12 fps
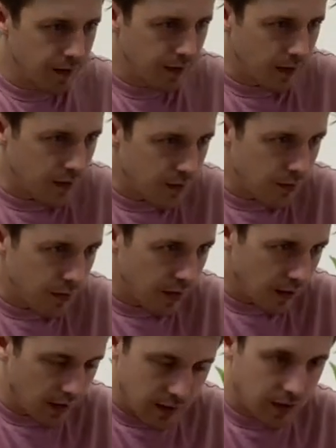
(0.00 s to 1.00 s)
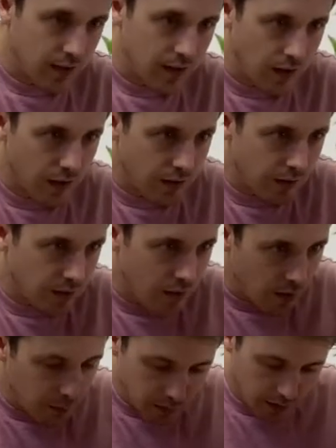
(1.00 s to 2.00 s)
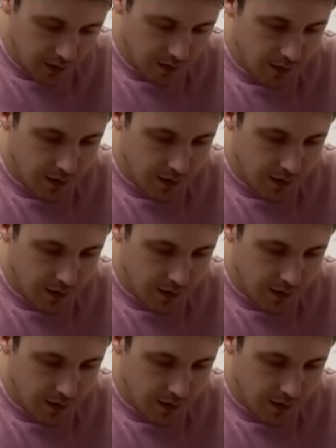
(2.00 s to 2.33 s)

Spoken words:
gets really kind of complex